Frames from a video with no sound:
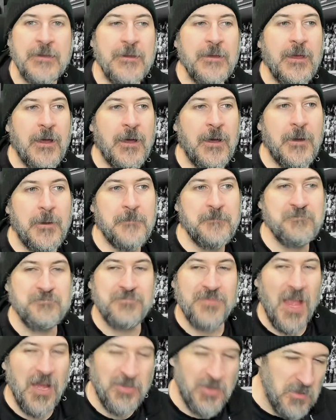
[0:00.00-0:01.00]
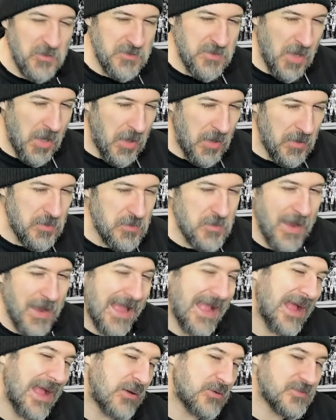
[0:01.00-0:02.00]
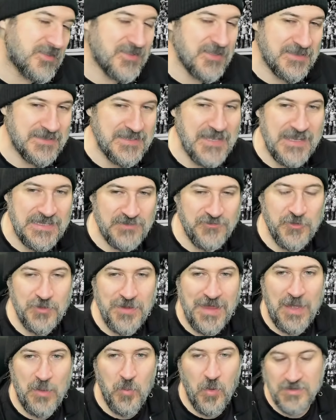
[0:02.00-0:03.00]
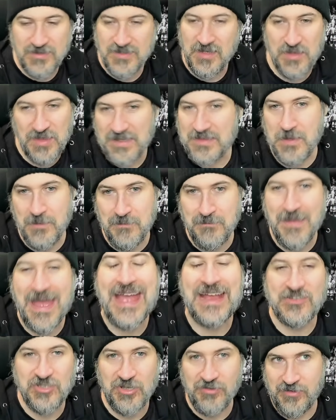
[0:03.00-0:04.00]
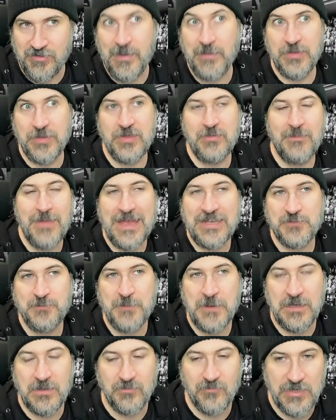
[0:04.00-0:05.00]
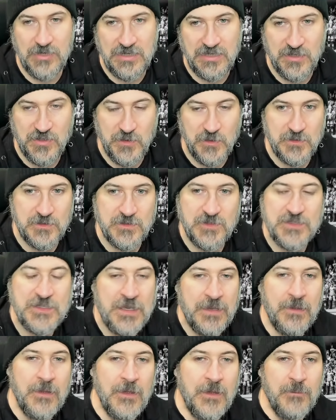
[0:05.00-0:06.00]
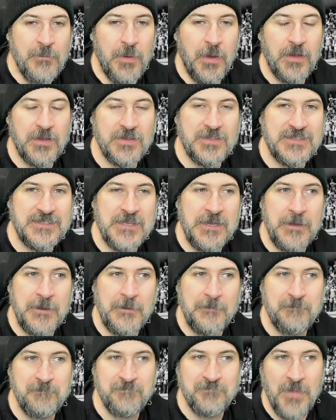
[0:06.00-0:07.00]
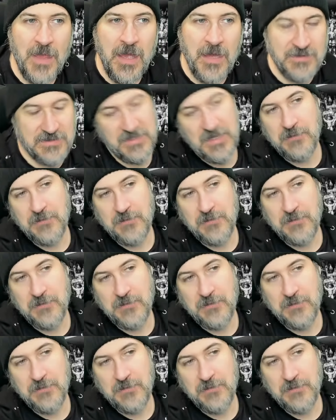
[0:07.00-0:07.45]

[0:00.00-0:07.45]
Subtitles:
I don't know how successful that was. I think the match, I remember the match being really good, but I don't know.